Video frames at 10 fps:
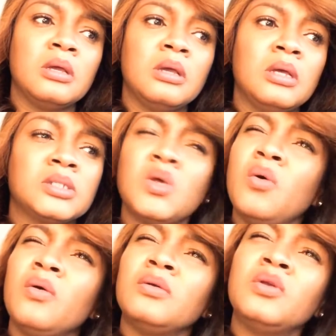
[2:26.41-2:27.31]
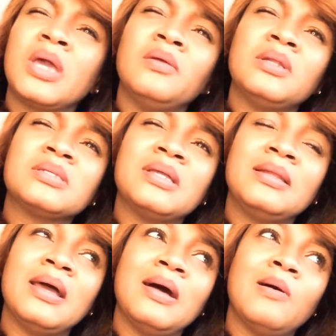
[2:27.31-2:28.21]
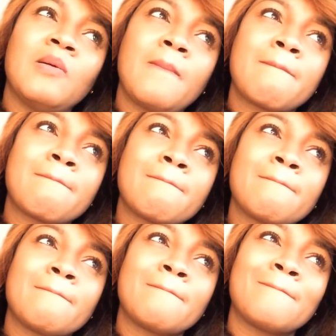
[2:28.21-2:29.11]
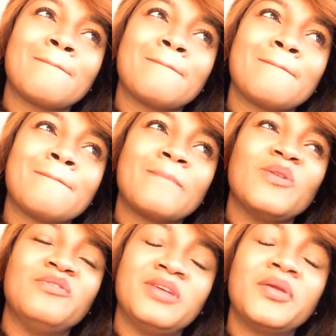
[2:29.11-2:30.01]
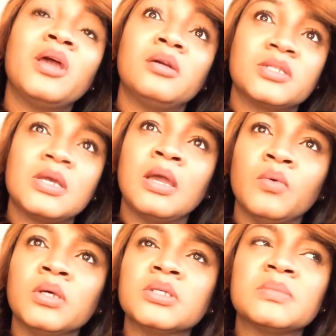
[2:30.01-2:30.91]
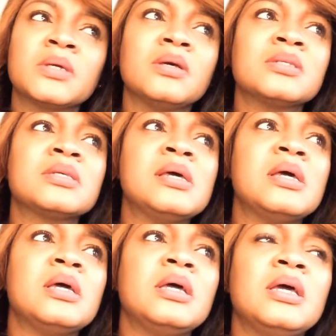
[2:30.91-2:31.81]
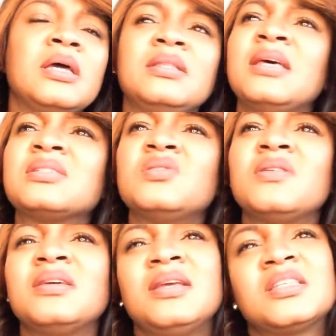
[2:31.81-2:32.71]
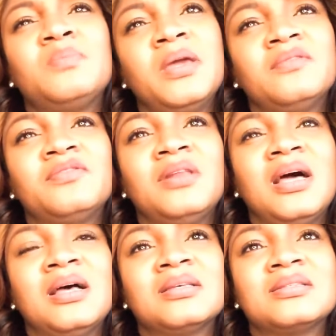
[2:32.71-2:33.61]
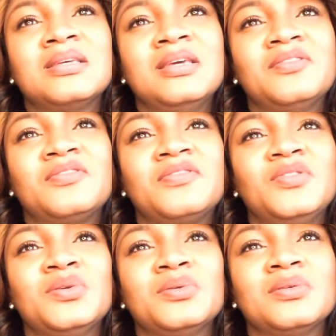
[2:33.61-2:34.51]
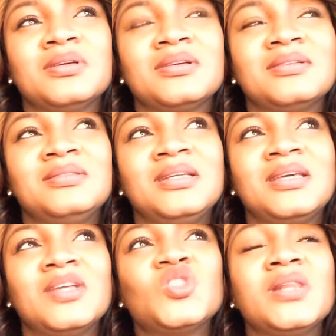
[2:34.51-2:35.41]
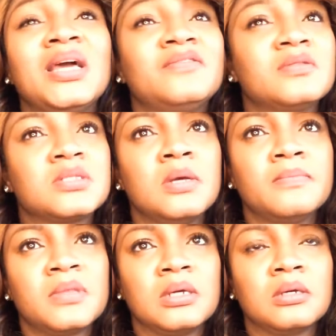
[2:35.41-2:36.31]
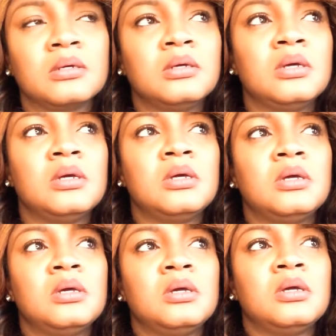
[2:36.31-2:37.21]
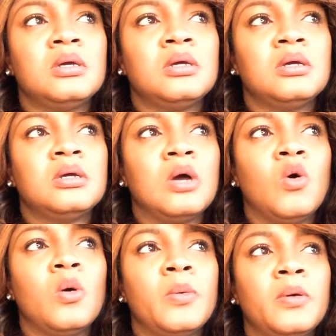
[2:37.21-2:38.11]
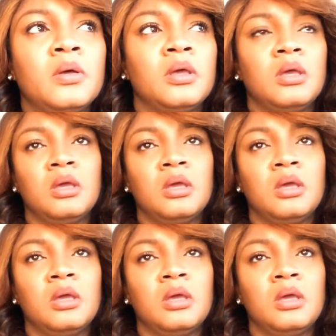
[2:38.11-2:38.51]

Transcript: So you can understand how very hurt I was, because there's nothing as painful as if you dedicate your life to something, or a